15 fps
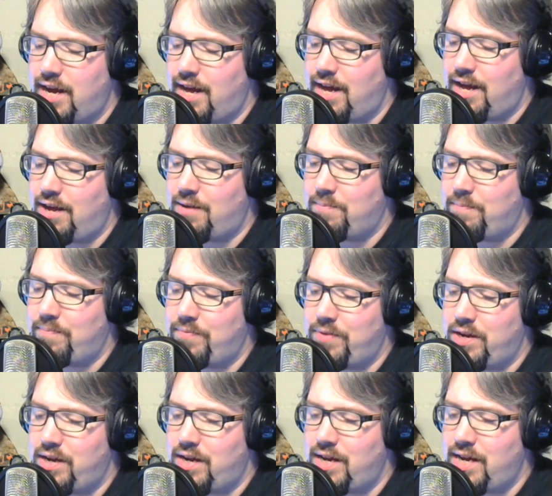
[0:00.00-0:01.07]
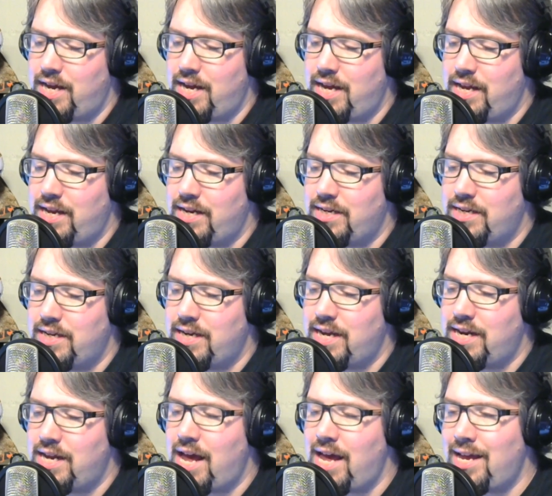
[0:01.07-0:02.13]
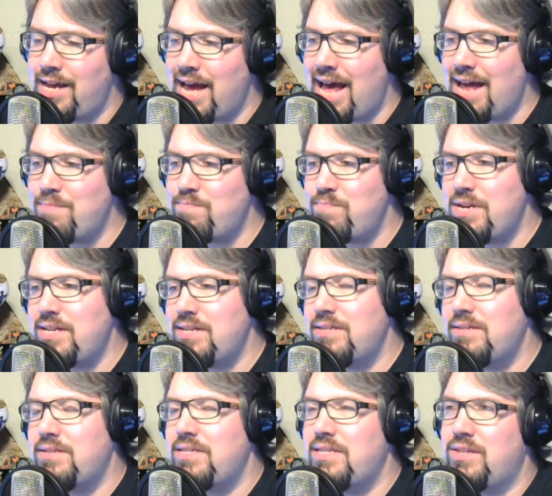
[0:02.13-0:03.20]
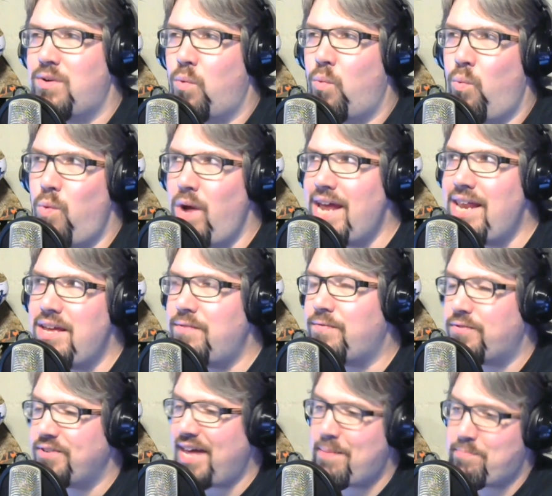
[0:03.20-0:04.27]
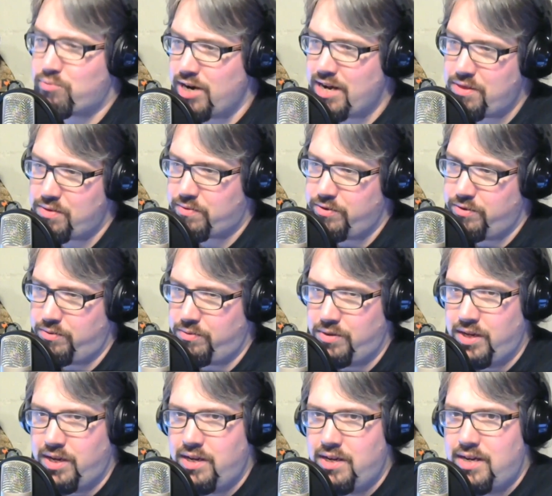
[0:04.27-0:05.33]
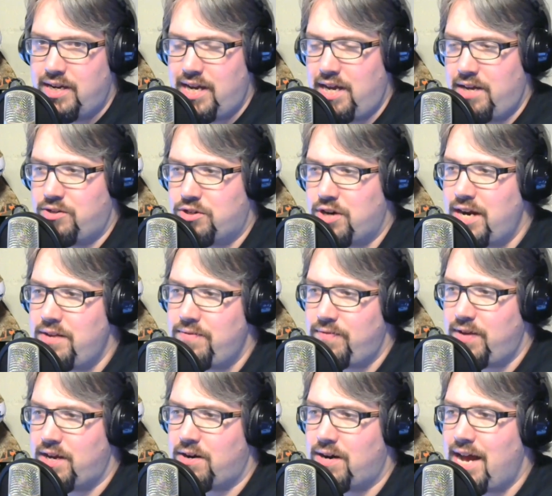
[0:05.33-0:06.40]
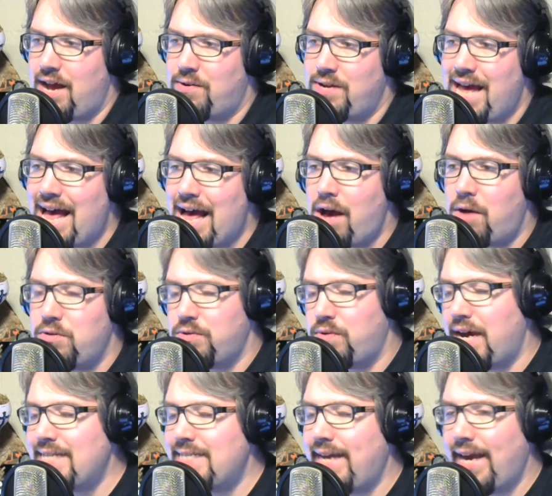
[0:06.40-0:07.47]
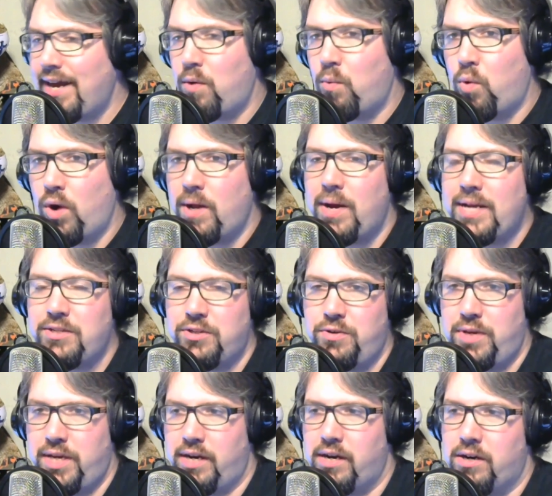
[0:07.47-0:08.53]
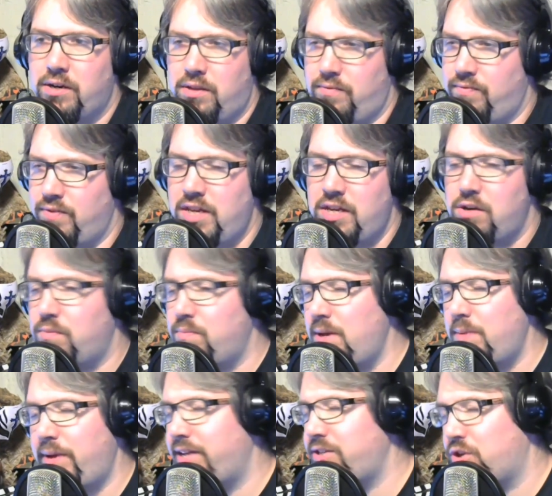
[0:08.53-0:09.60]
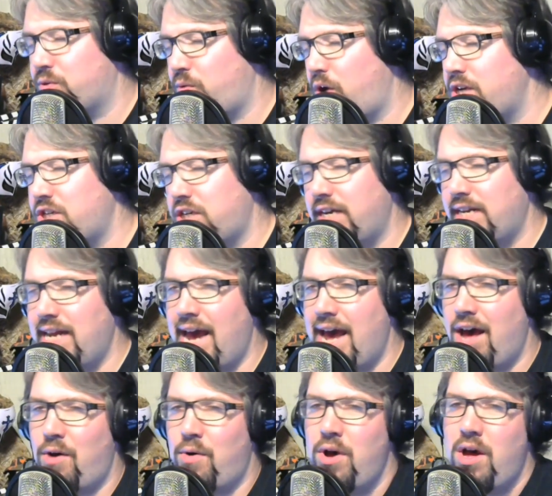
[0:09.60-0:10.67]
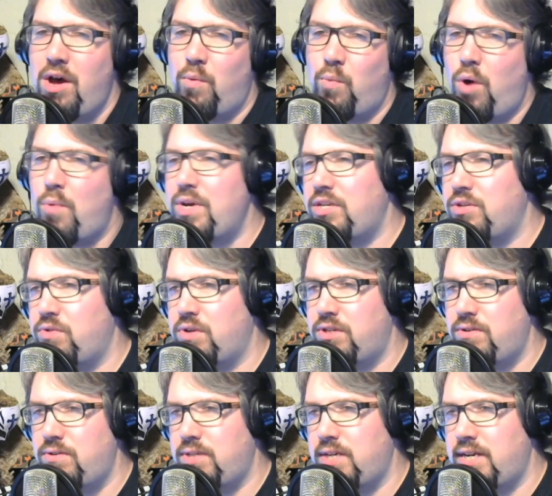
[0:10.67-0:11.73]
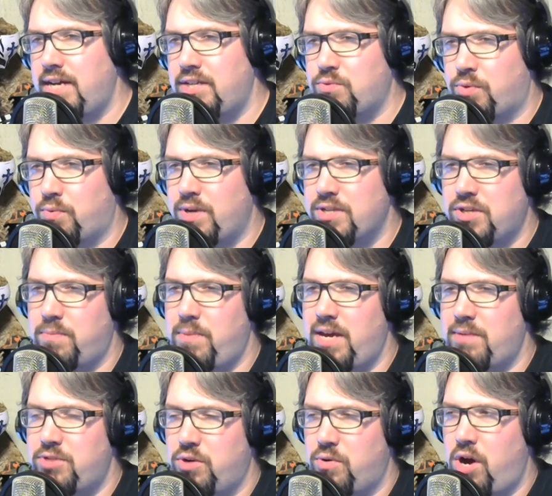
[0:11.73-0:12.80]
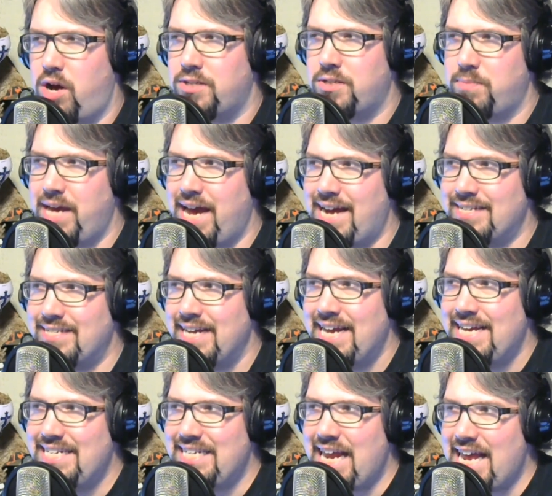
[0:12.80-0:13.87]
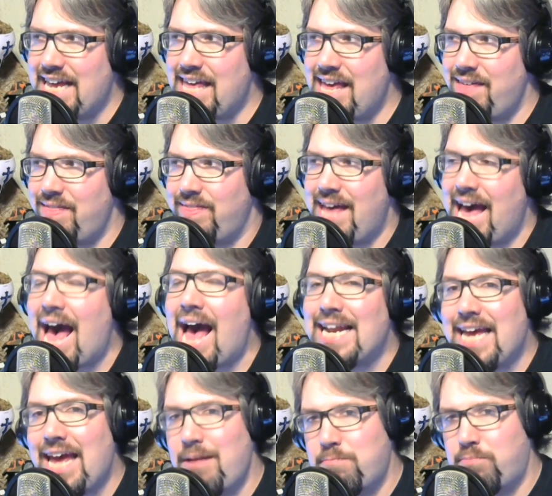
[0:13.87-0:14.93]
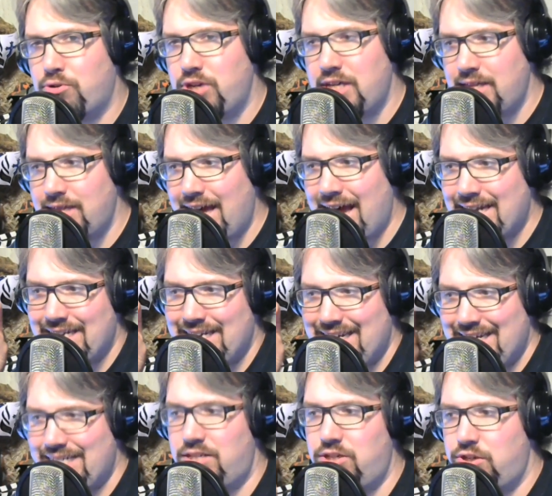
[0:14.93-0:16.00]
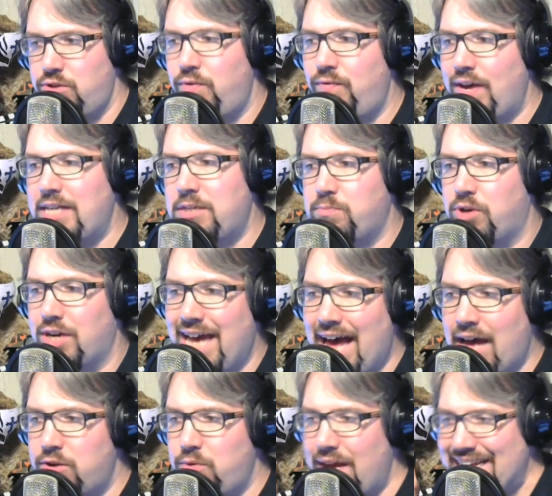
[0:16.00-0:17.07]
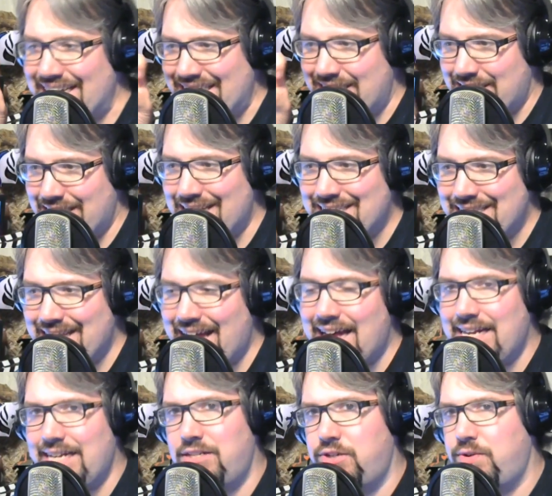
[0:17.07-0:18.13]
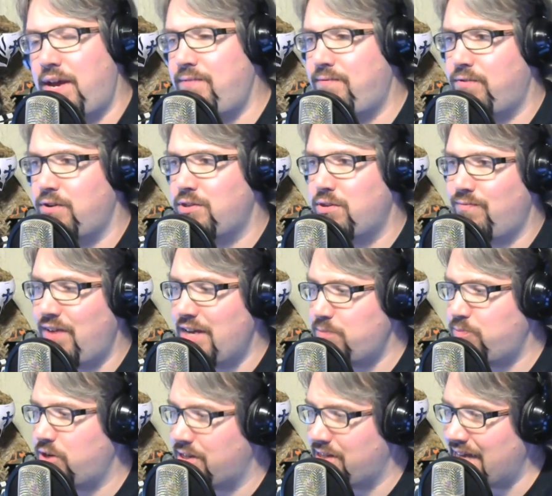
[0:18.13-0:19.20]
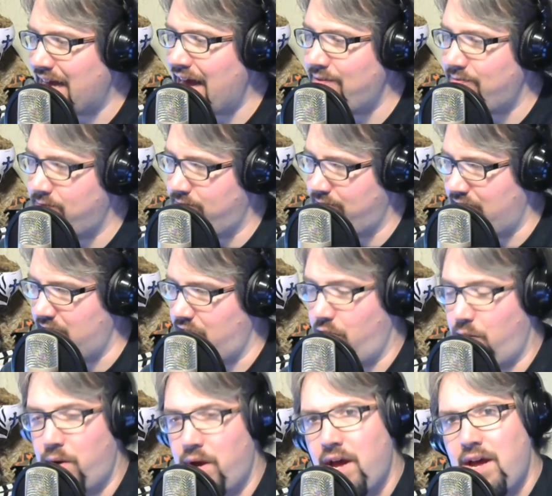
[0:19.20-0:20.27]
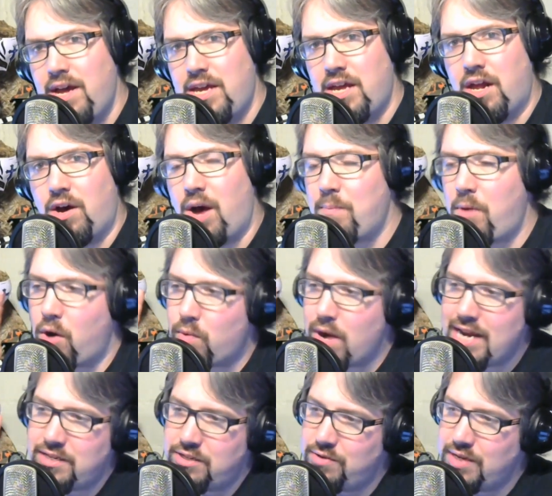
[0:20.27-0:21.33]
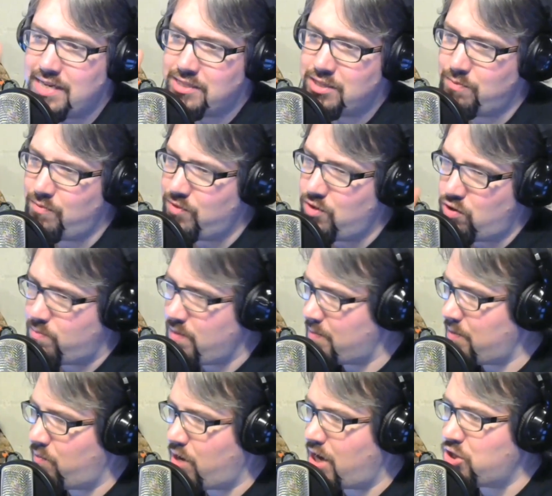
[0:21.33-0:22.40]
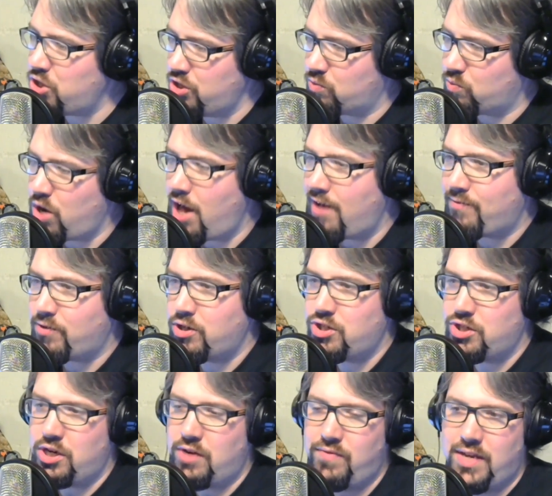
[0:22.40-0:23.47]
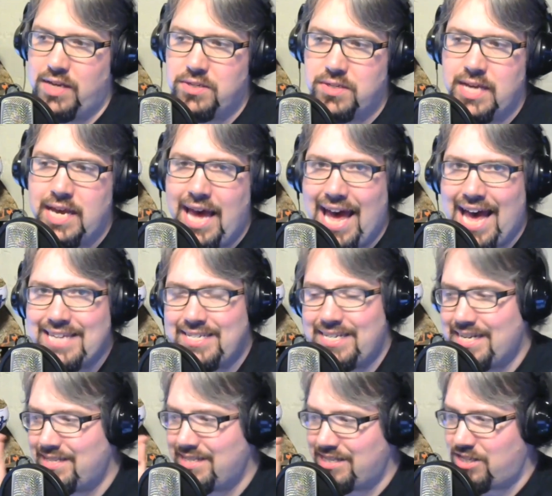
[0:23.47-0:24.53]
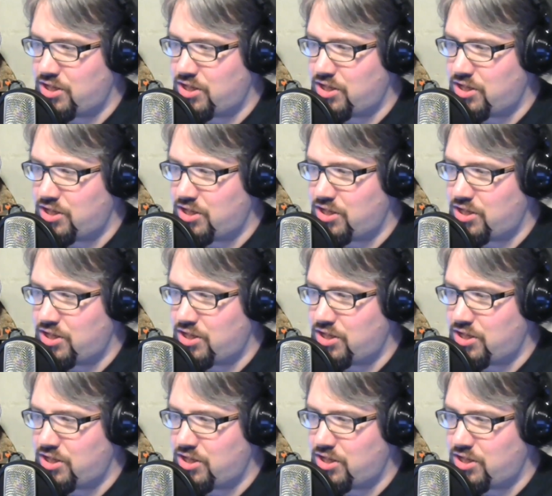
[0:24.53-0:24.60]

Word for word: Um, and and I had been waiting for that breakthrough and trying to figure out how do I take what do I do here, the video maybe as you're watching it now, what we do on Tuesday nights with the Wrestling Mayhem Show Awesome Cast, taking that and putting that into Facebook. How do I ingest that into a Facebook Live video? You know, I'm already doing it. Some of you are maybe watching the raw version of this as it is.